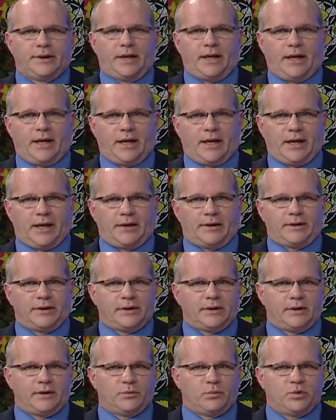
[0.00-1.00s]

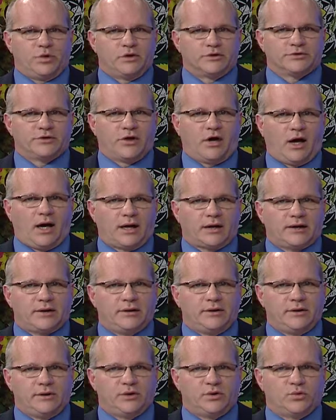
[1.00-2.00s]
and we'll talk
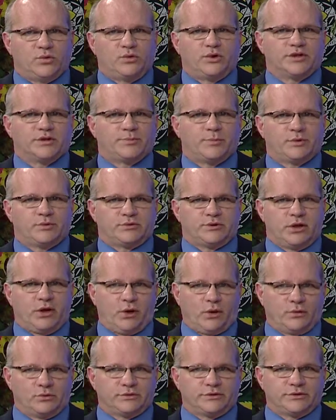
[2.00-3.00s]
in whisper
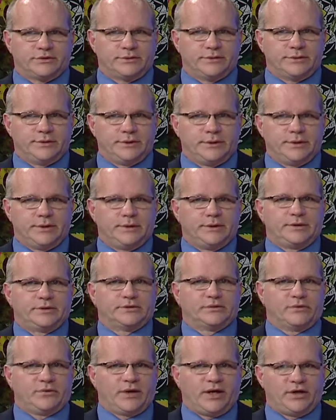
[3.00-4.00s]
tones
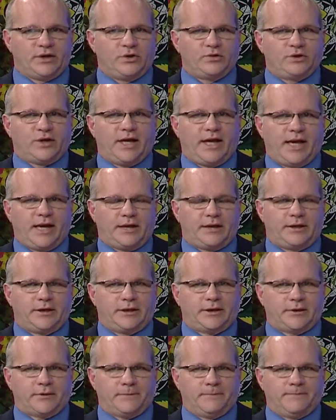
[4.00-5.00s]
so that you can't
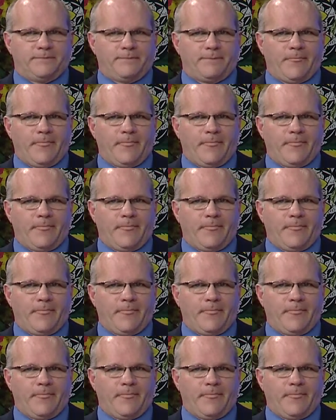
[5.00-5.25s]
hear.